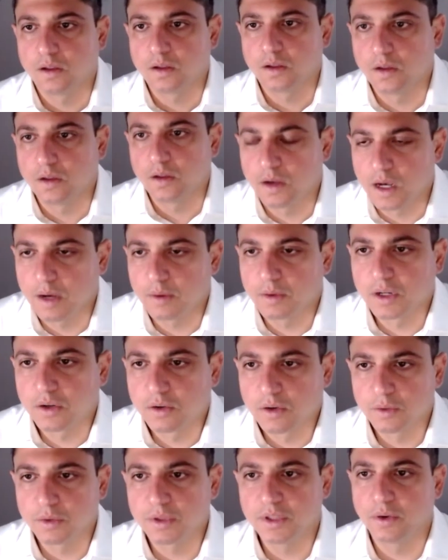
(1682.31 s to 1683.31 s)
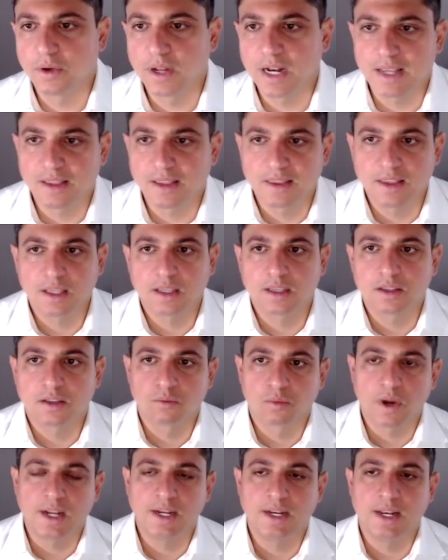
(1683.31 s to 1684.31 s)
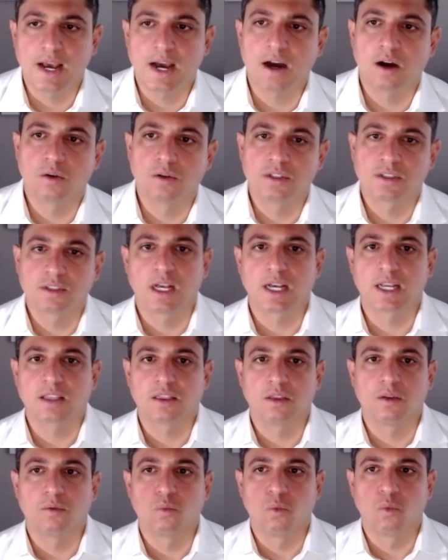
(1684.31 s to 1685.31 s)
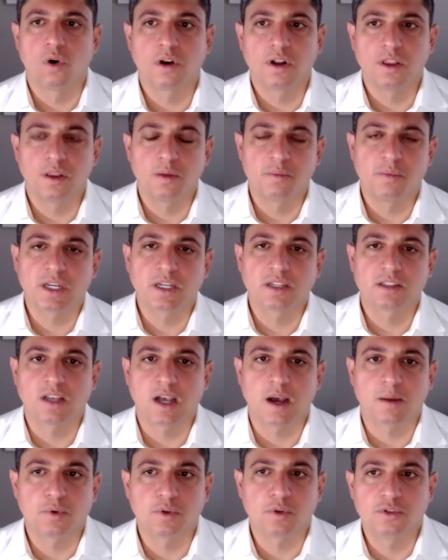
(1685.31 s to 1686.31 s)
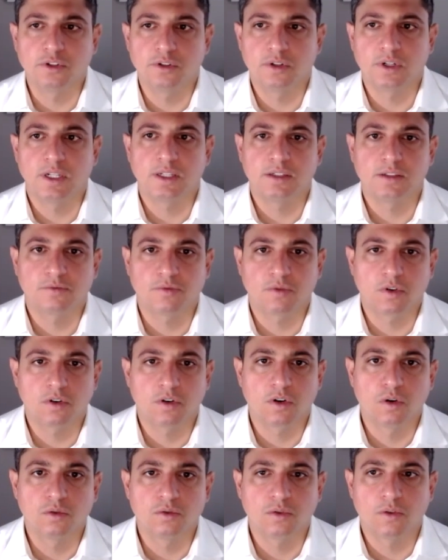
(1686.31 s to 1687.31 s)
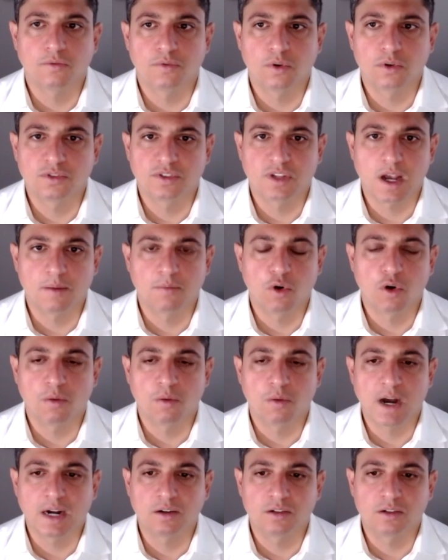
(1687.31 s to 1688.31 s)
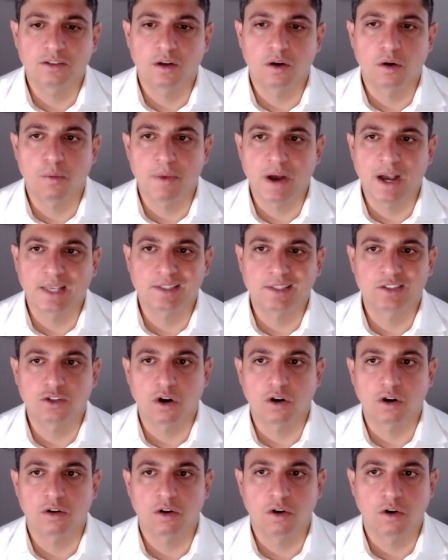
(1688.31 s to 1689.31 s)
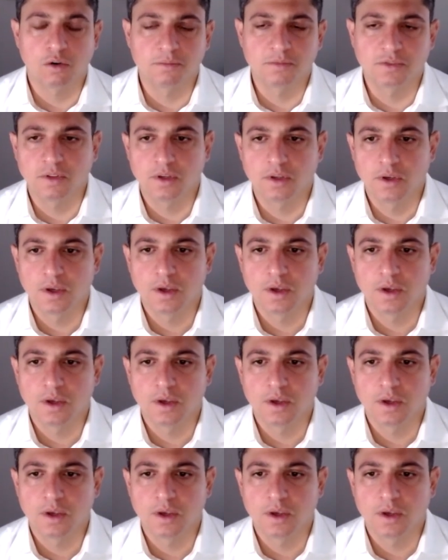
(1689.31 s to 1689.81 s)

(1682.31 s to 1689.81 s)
I would agree with you. And I think right now is like one of the biggest opportunities for first-time home buyers that are buying starter homes,